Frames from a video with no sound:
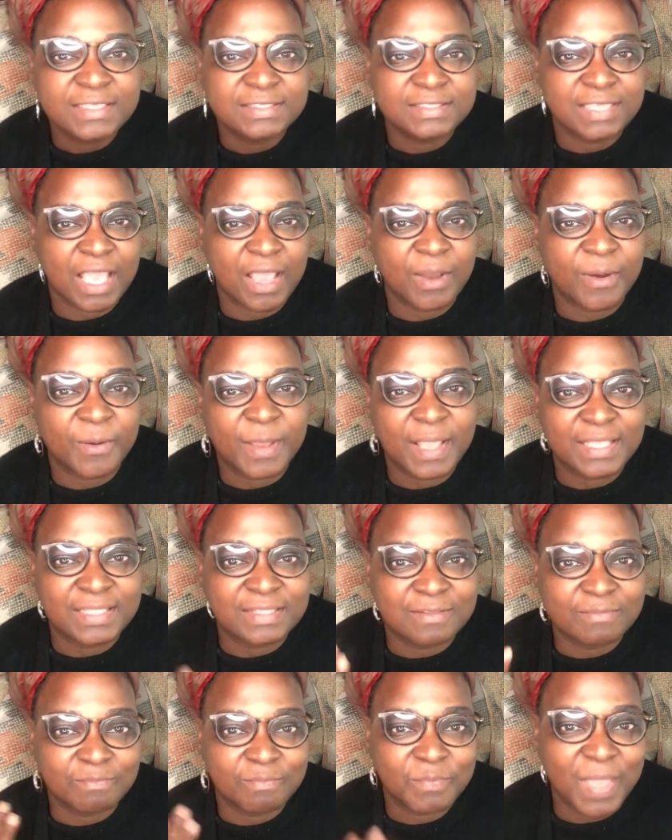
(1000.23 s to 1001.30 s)
So
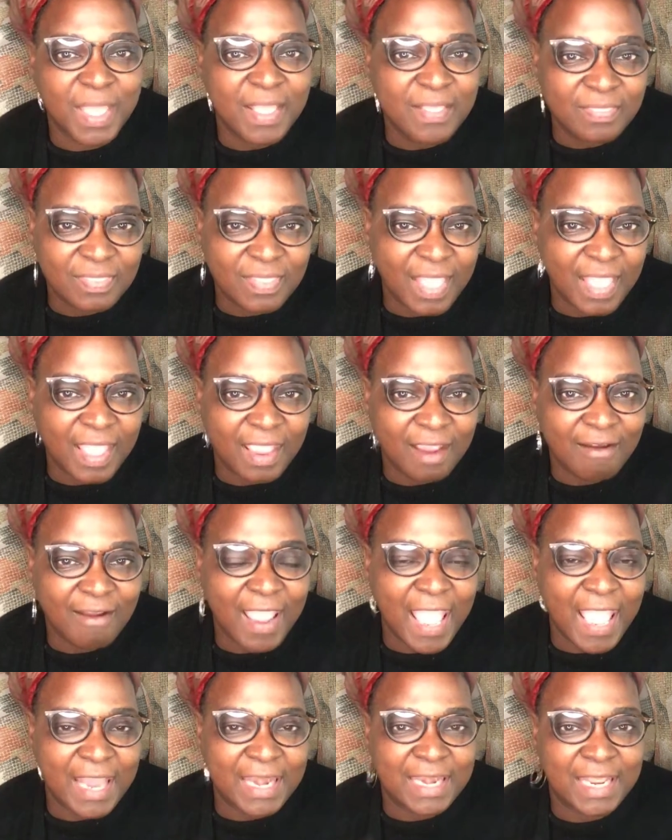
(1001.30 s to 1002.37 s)
it's been there
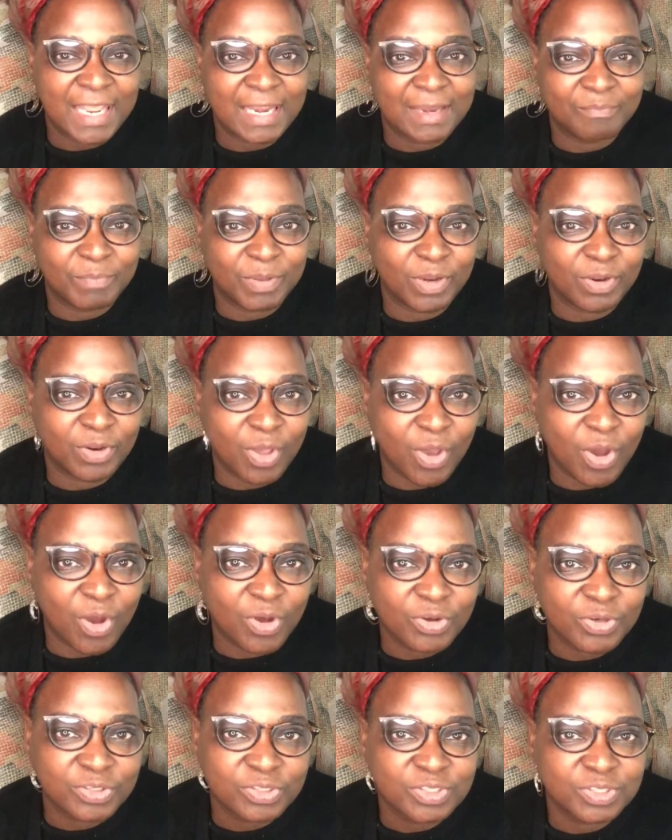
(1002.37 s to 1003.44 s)
and it
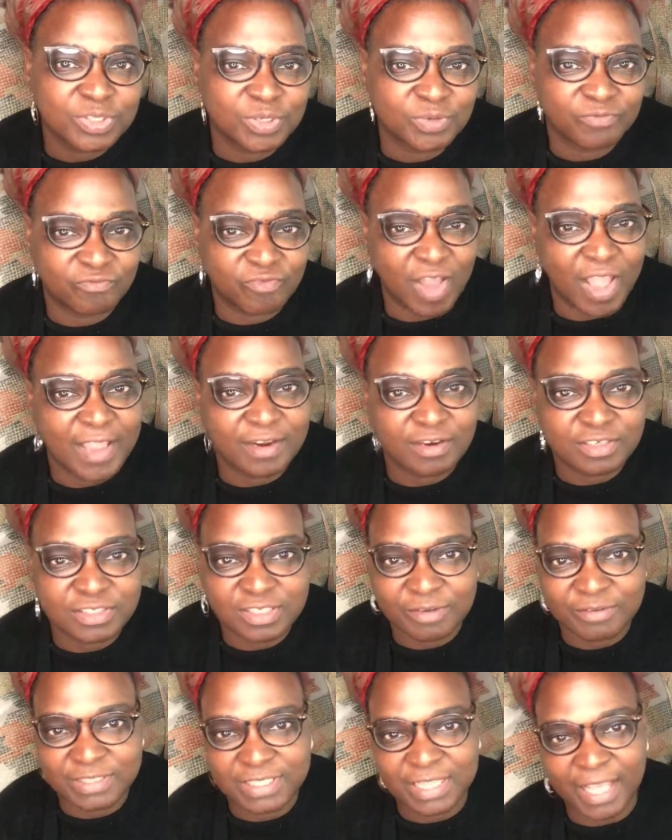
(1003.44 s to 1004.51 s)
belongs to fire.
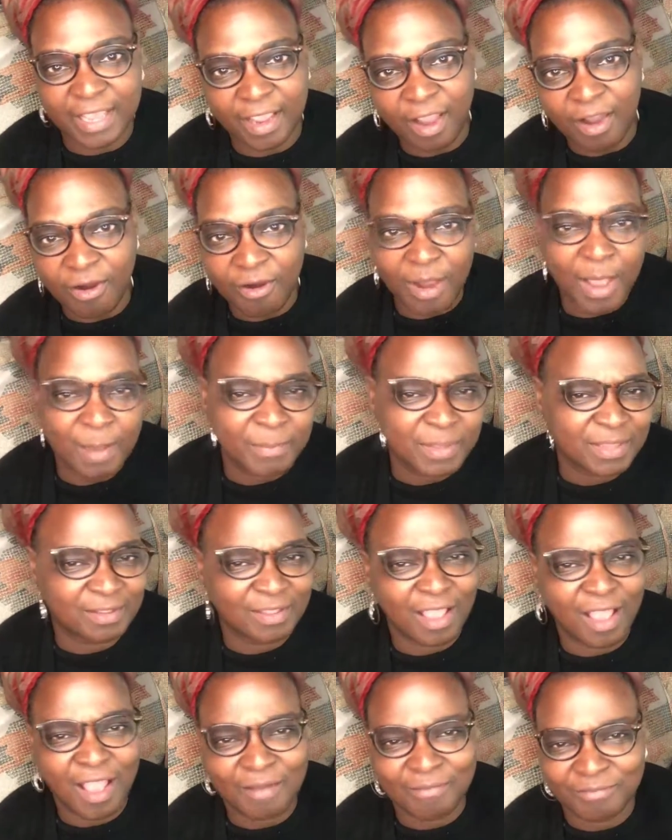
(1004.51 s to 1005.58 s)
So it's like, oh,
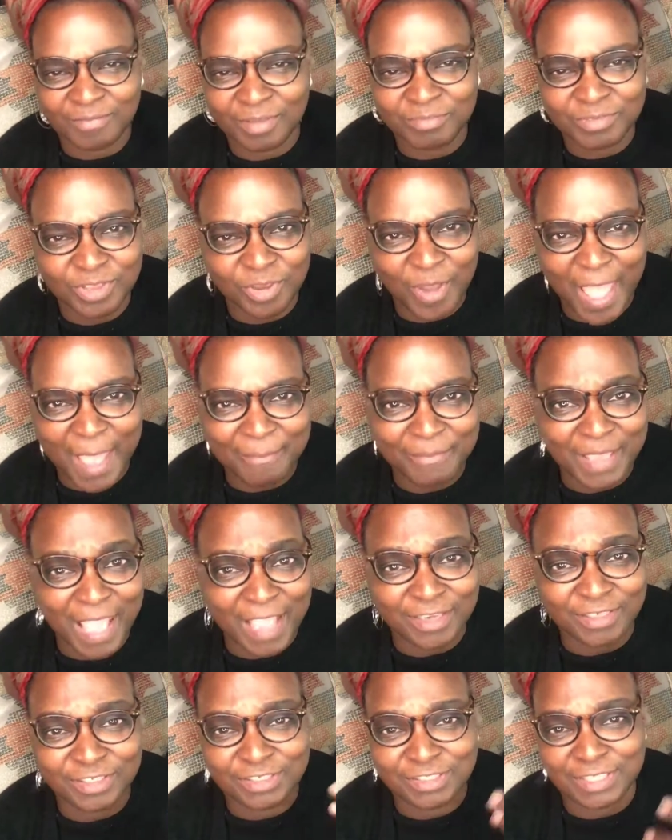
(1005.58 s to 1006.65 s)
I'm so happy.
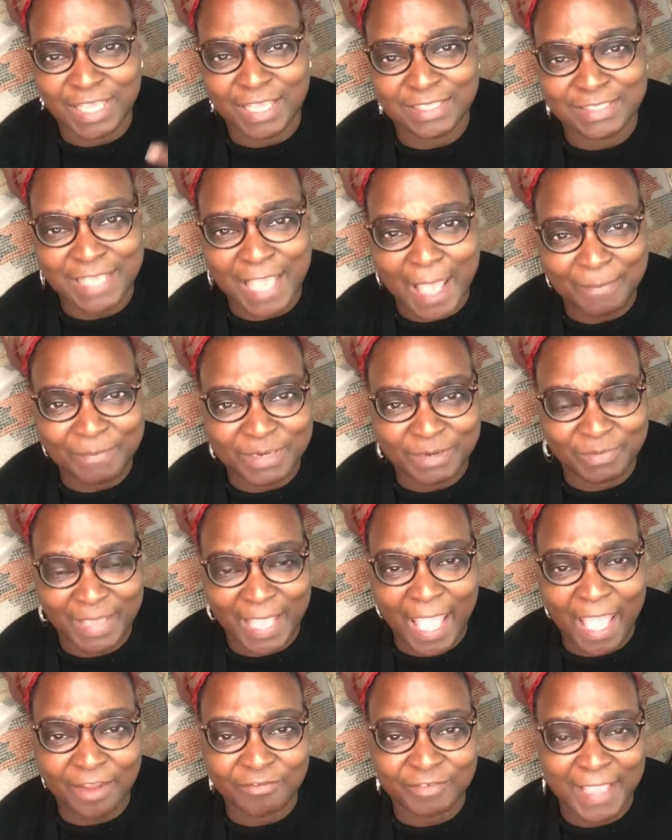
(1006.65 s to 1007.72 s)
Actually, it's happy to be
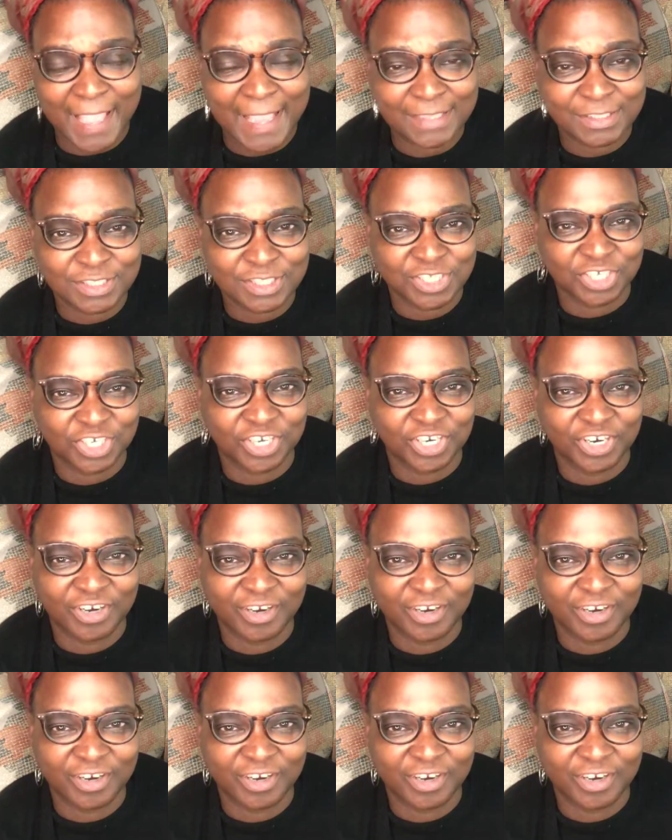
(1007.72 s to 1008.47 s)
out of Cancer.